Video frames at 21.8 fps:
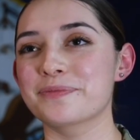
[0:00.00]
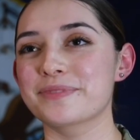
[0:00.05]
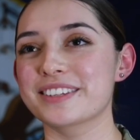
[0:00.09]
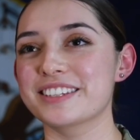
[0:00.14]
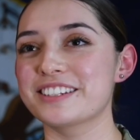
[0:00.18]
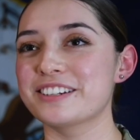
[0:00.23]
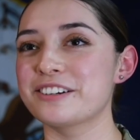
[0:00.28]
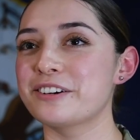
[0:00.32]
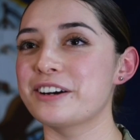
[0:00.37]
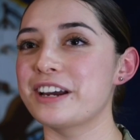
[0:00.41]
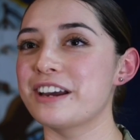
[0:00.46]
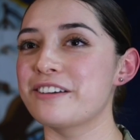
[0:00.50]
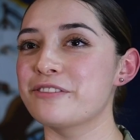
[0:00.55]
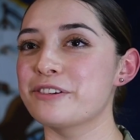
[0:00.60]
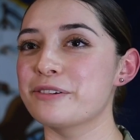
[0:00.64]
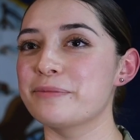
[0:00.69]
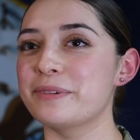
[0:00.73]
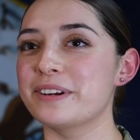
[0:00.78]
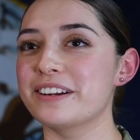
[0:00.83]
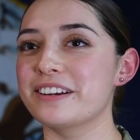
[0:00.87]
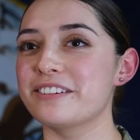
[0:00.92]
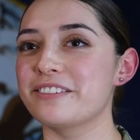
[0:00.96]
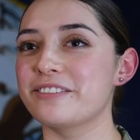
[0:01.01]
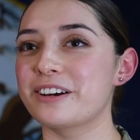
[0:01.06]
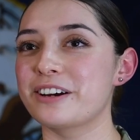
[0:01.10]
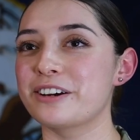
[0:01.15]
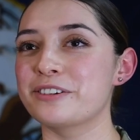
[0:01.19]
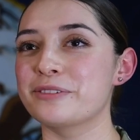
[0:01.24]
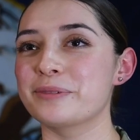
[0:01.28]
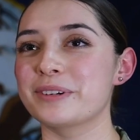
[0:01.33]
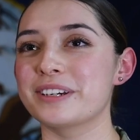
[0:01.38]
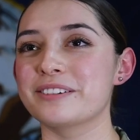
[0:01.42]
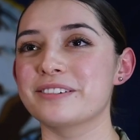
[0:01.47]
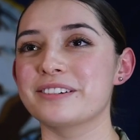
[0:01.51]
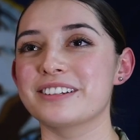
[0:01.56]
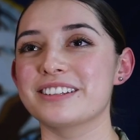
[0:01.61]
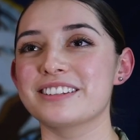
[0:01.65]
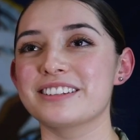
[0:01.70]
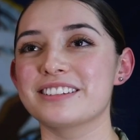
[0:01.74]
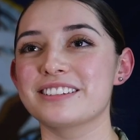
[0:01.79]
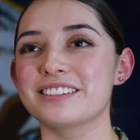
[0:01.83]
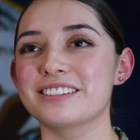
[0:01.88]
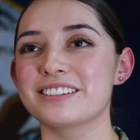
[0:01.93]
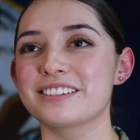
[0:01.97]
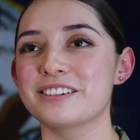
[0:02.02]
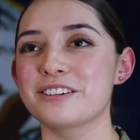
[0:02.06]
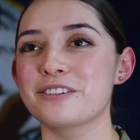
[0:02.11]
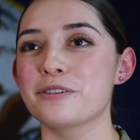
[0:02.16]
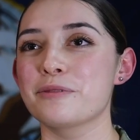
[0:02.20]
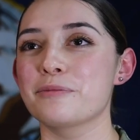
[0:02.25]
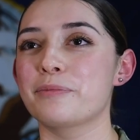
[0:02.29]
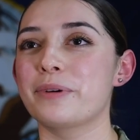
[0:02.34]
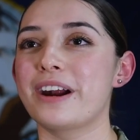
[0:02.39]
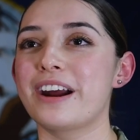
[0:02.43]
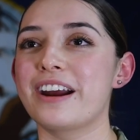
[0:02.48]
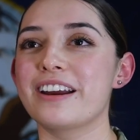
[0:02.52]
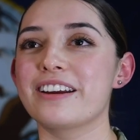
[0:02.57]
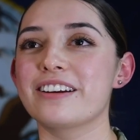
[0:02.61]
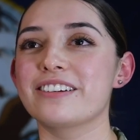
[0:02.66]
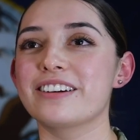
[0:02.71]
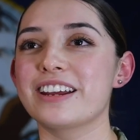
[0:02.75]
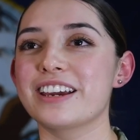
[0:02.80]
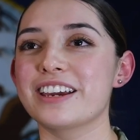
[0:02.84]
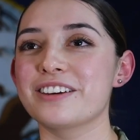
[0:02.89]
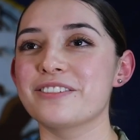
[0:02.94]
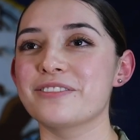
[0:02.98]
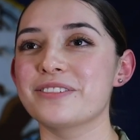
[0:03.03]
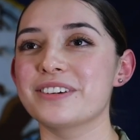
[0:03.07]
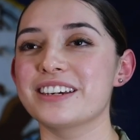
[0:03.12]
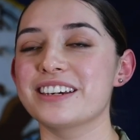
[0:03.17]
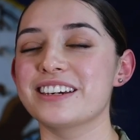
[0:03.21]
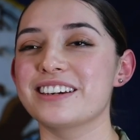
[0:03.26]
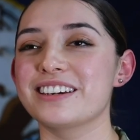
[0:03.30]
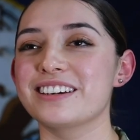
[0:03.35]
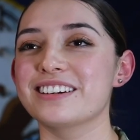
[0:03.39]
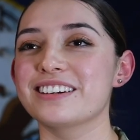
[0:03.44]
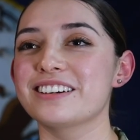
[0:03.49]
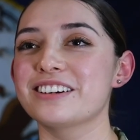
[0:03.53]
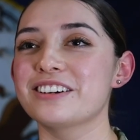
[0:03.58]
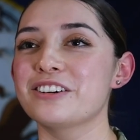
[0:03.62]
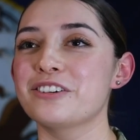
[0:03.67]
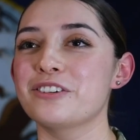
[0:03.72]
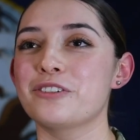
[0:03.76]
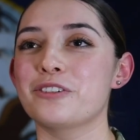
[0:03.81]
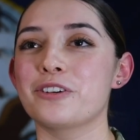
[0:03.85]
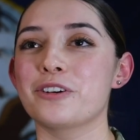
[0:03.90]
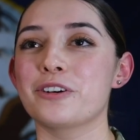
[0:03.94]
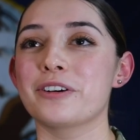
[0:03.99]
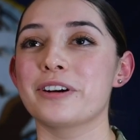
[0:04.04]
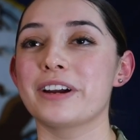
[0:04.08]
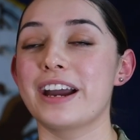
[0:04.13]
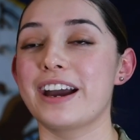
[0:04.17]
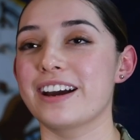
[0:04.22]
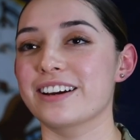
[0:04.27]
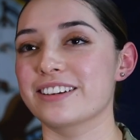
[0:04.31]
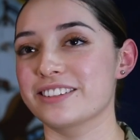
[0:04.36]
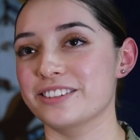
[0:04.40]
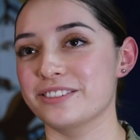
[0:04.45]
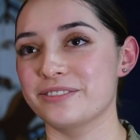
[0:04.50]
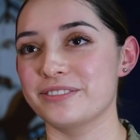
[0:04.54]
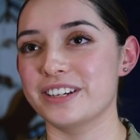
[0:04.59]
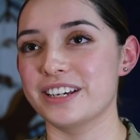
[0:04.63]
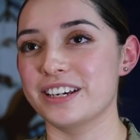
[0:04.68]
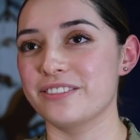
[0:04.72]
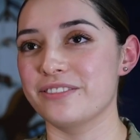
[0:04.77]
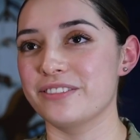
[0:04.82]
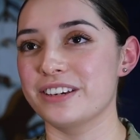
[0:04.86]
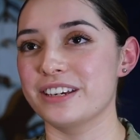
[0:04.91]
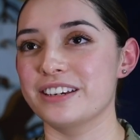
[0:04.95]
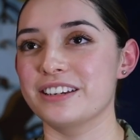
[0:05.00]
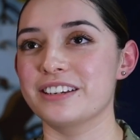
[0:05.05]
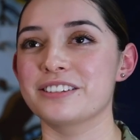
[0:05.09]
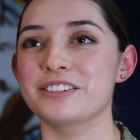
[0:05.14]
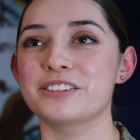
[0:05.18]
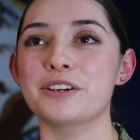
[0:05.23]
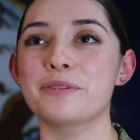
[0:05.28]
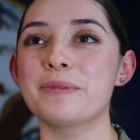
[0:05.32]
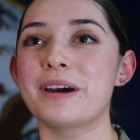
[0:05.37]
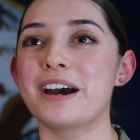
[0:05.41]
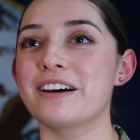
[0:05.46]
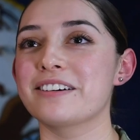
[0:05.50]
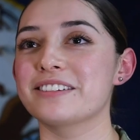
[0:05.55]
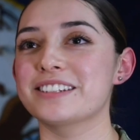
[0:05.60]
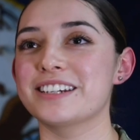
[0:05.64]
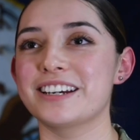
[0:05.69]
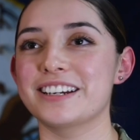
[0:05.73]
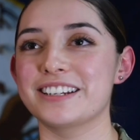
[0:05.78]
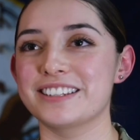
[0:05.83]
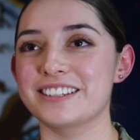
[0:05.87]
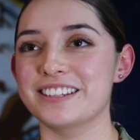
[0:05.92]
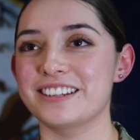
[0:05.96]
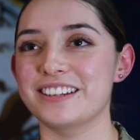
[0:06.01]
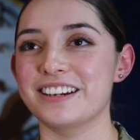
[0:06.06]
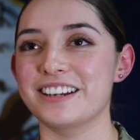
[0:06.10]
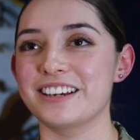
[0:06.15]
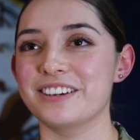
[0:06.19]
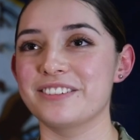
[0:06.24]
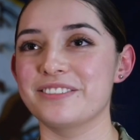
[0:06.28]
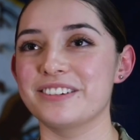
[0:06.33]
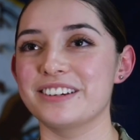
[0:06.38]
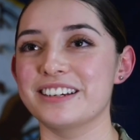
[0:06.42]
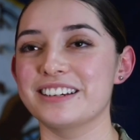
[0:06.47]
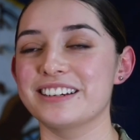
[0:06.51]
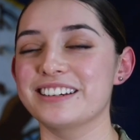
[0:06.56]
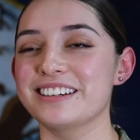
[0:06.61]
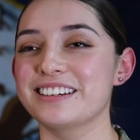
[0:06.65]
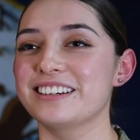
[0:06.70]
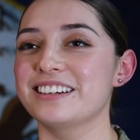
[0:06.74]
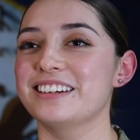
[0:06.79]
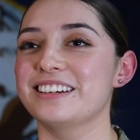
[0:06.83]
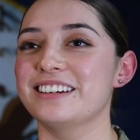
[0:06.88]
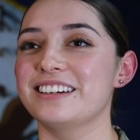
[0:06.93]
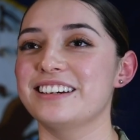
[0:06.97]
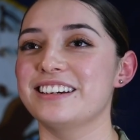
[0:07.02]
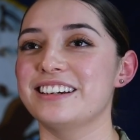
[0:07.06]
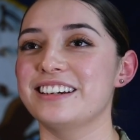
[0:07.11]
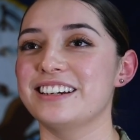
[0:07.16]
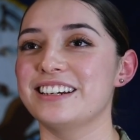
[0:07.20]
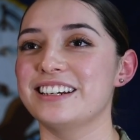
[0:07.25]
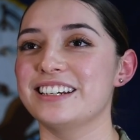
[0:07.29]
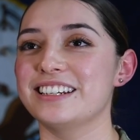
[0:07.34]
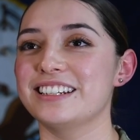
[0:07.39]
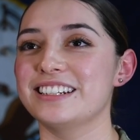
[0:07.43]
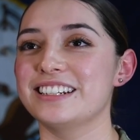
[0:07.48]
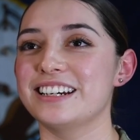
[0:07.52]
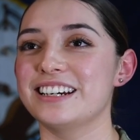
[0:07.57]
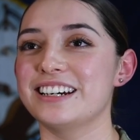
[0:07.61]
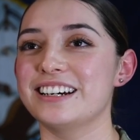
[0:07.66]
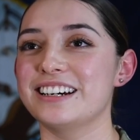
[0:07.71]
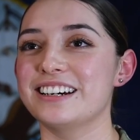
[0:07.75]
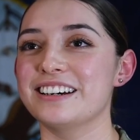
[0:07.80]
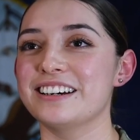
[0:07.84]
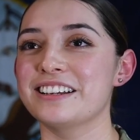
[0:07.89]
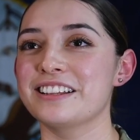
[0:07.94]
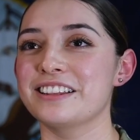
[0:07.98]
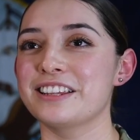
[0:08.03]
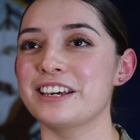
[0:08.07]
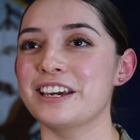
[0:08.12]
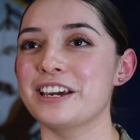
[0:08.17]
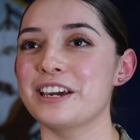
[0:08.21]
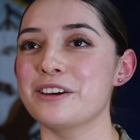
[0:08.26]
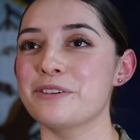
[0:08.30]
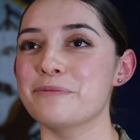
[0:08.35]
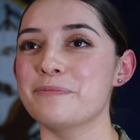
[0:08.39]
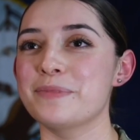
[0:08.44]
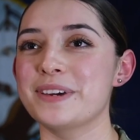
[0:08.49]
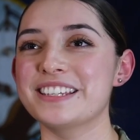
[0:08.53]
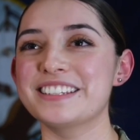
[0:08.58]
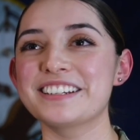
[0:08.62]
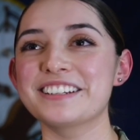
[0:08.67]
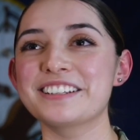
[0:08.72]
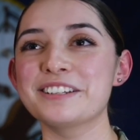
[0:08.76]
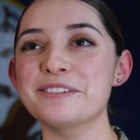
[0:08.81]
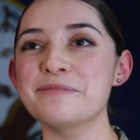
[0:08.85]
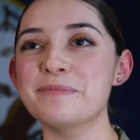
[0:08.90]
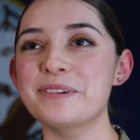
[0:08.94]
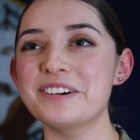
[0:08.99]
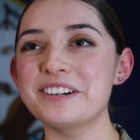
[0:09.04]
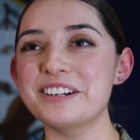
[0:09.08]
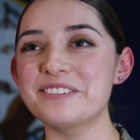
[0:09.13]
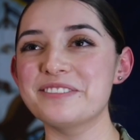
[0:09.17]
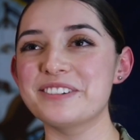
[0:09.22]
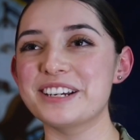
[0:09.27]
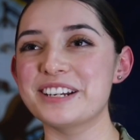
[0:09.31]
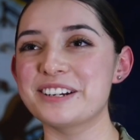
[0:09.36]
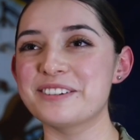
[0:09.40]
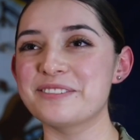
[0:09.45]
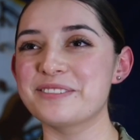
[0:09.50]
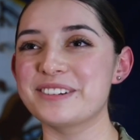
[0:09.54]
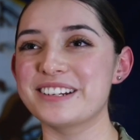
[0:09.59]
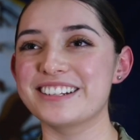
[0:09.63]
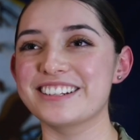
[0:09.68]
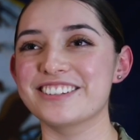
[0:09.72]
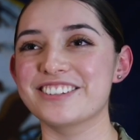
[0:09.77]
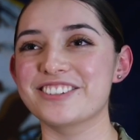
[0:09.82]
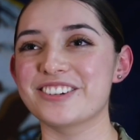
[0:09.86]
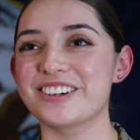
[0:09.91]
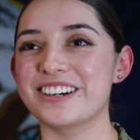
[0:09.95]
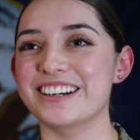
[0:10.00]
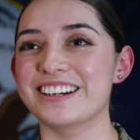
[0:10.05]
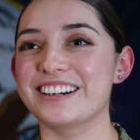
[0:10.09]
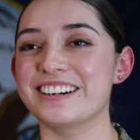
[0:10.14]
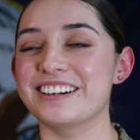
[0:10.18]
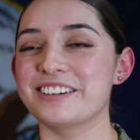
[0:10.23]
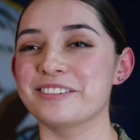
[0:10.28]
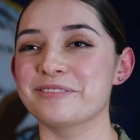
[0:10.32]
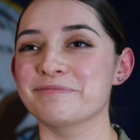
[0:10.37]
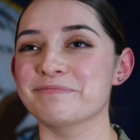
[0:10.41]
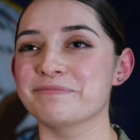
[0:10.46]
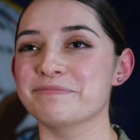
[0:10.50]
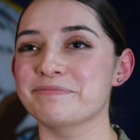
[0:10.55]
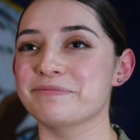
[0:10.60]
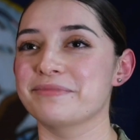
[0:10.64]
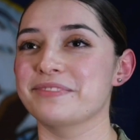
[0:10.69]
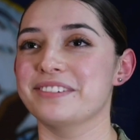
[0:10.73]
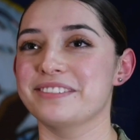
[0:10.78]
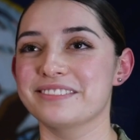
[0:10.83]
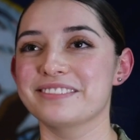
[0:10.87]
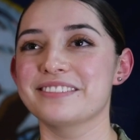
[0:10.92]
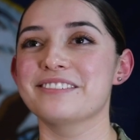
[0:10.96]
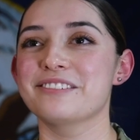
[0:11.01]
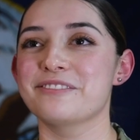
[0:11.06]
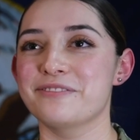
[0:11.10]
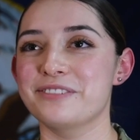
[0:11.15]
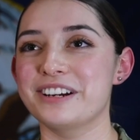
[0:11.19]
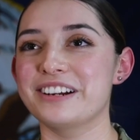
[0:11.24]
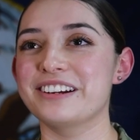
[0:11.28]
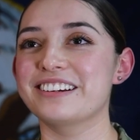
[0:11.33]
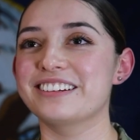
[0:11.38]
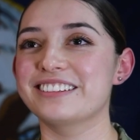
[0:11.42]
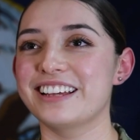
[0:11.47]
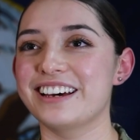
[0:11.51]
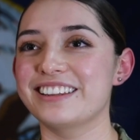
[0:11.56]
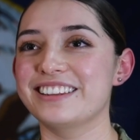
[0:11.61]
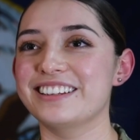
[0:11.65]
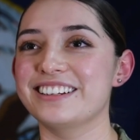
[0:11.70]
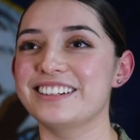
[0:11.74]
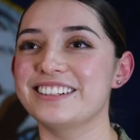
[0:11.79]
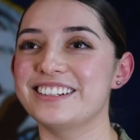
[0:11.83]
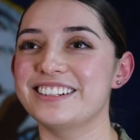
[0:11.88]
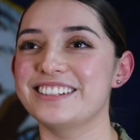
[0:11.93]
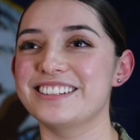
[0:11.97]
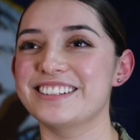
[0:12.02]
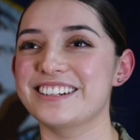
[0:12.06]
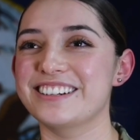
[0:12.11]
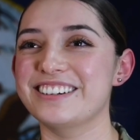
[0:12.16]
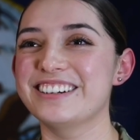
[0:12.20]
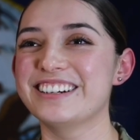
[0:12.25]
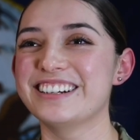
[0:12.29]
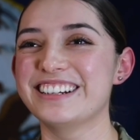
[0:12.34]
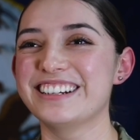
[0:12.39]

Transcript: So everybody around me was prior Navy or active Navy, somehow tied to the Navy. And they basically motivated me to join, and I'm very glad they did so.